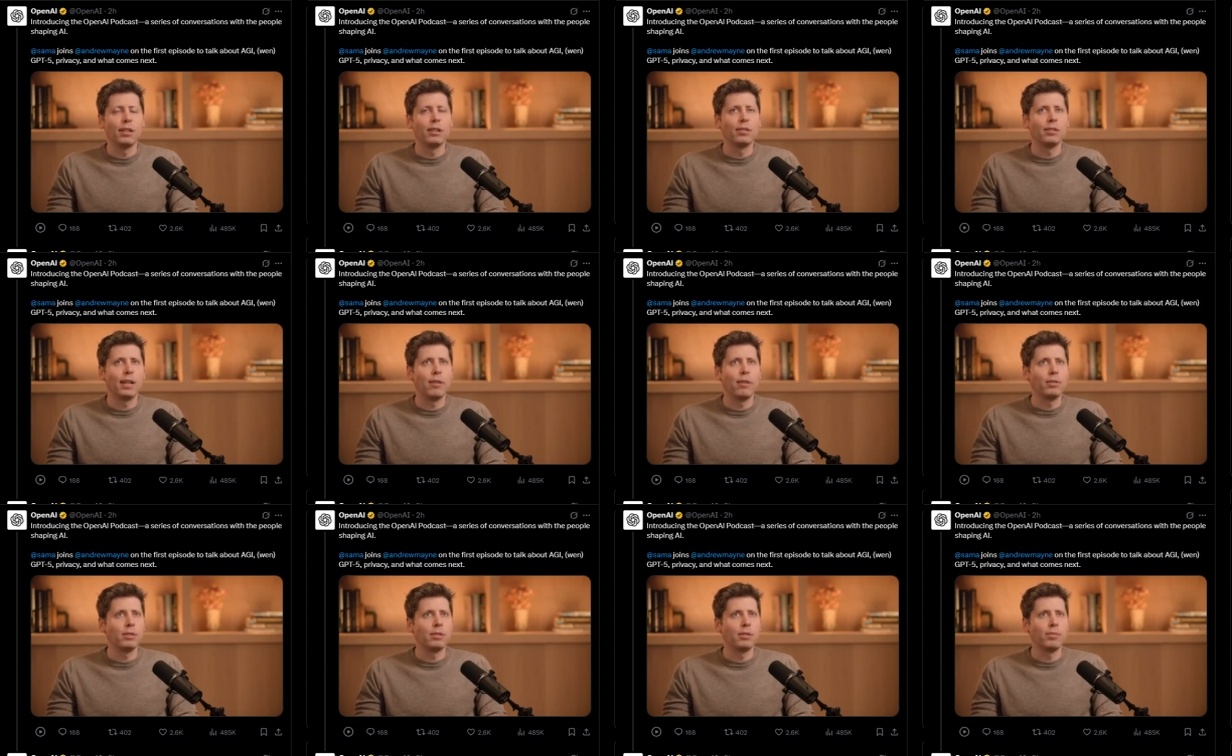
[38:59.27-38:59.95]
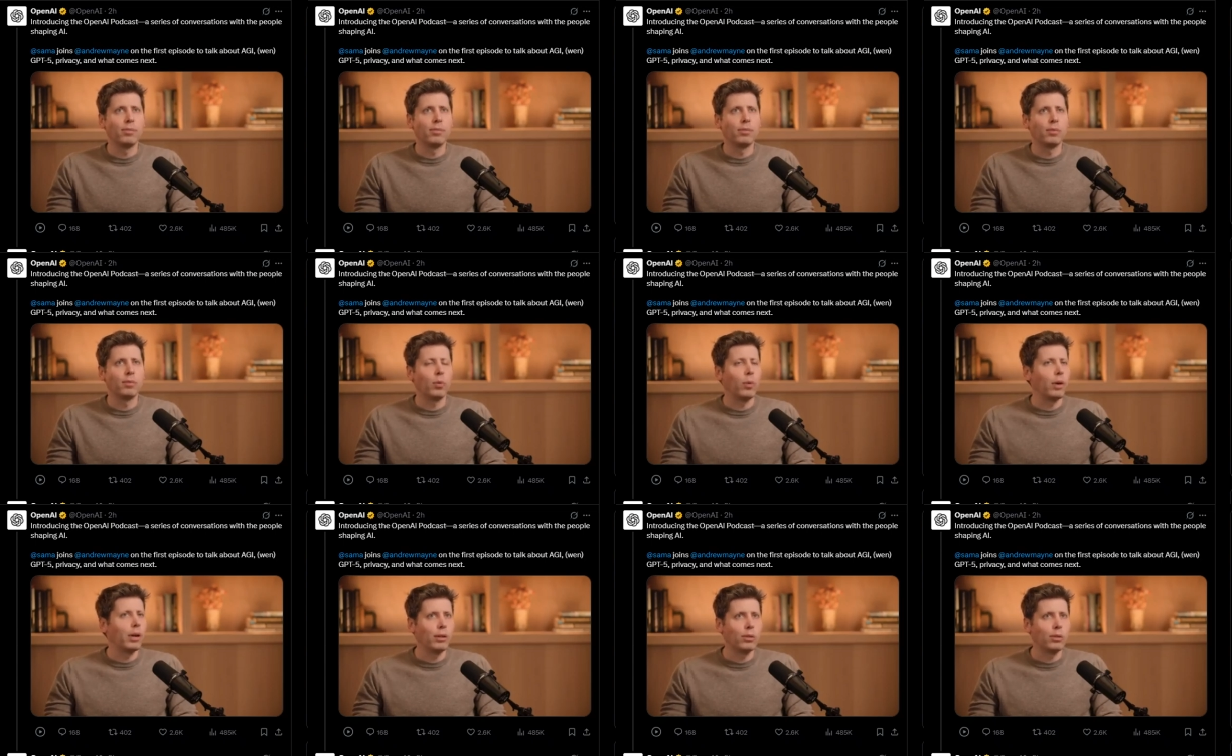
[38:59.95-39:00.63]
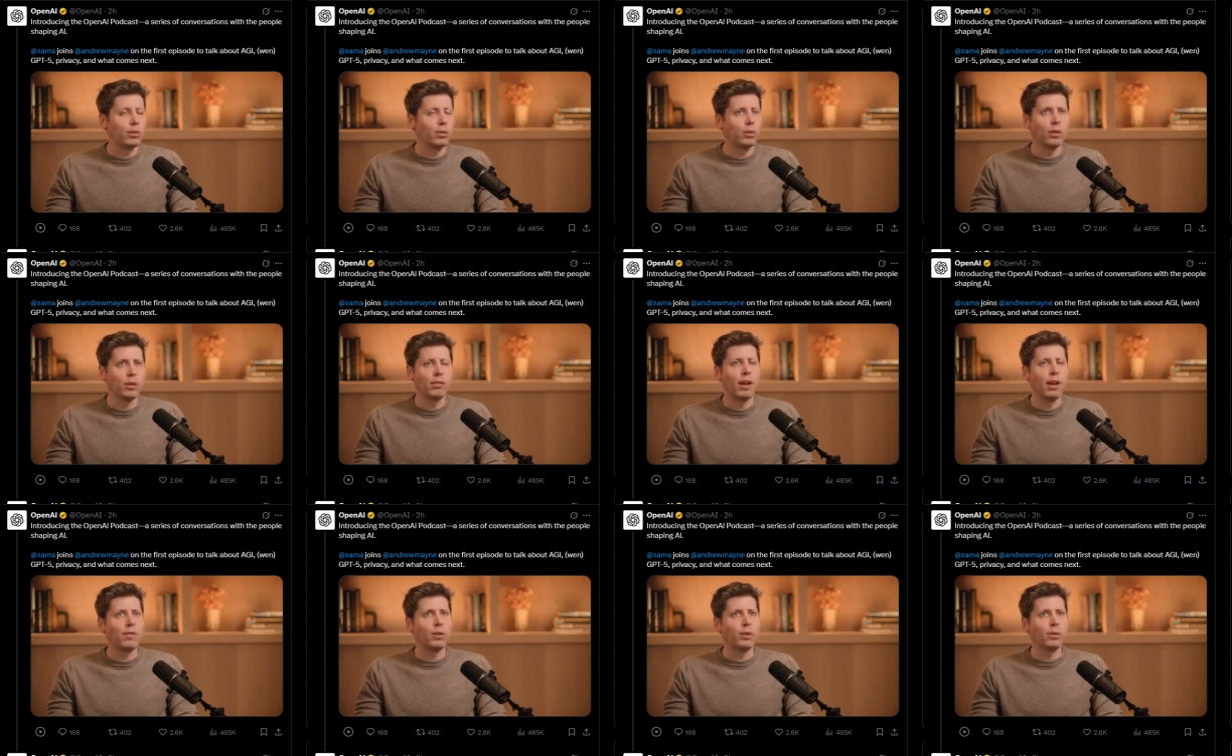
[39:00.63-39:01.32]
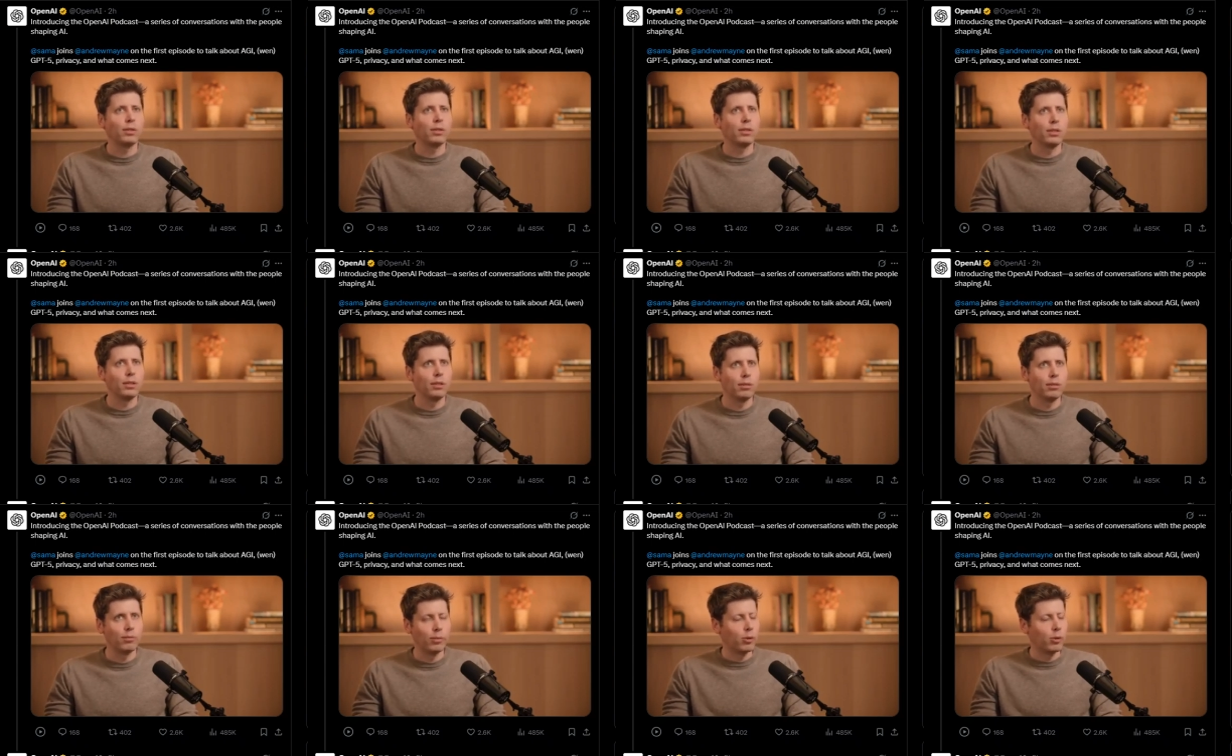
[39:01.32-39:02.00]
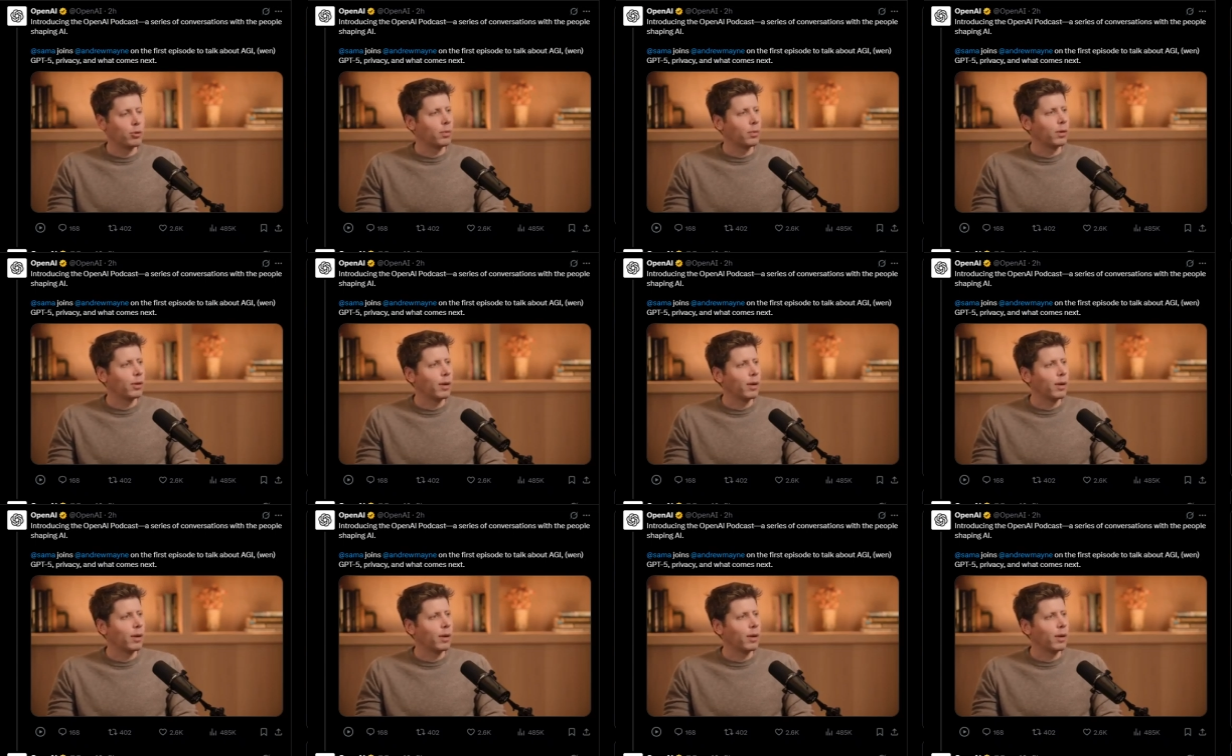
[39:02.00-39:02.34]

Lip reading: the average 20-year-old to 25-year-old learn